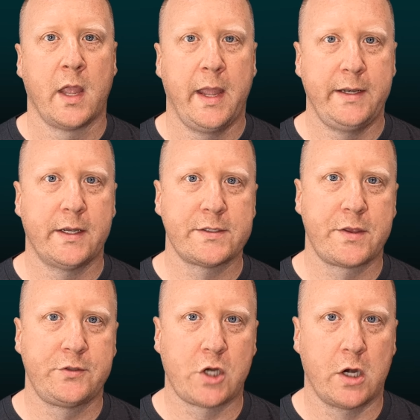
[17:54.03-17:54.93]
It does
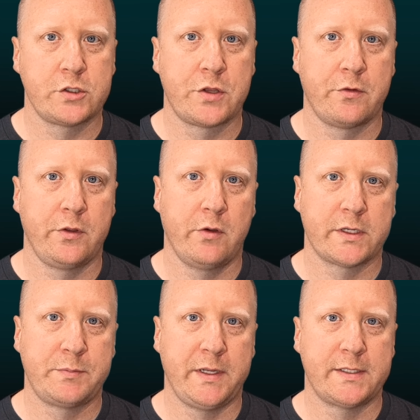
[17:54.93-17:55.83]
charge through
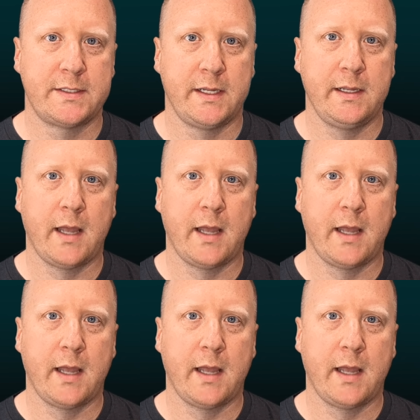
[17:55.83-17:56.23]
USB-C.